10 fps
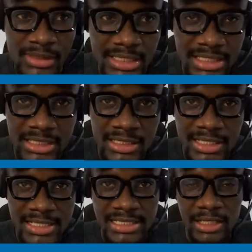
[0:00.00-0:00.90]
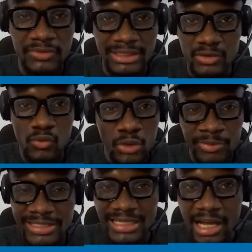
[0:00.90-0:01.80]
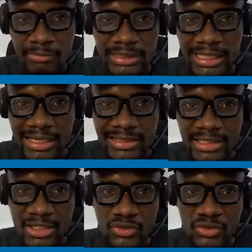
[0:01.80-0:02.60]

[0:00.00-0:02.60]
This serves as a WordPress help desk.